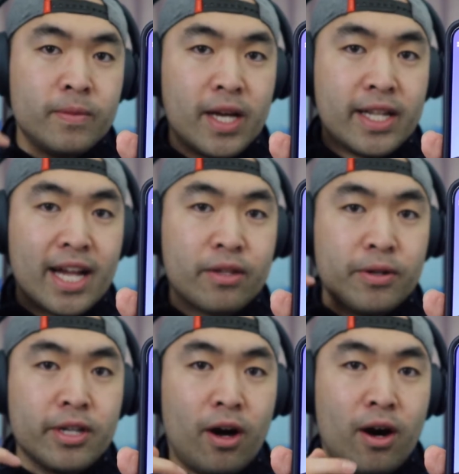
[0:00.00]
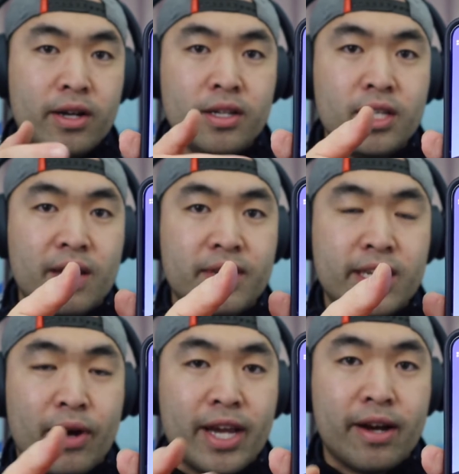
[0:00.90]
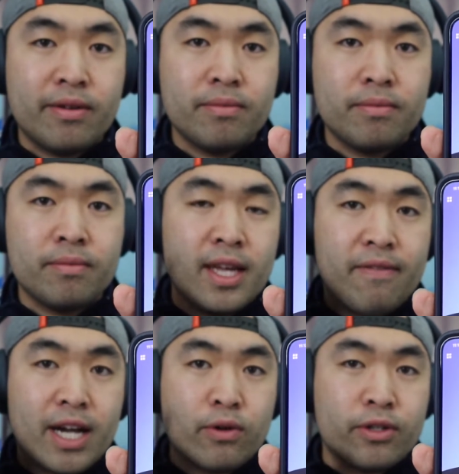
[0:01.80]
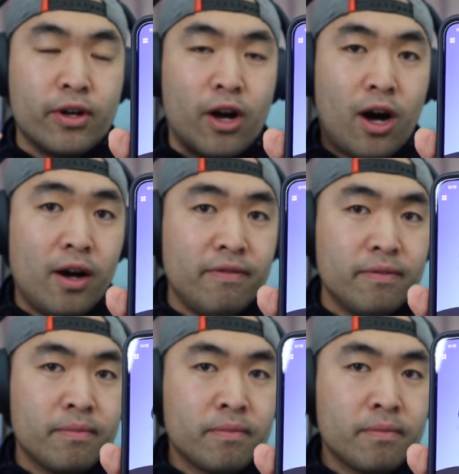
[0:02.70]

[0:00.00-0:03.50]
And that turns it on, you can see right here. If you guys want to turn it off,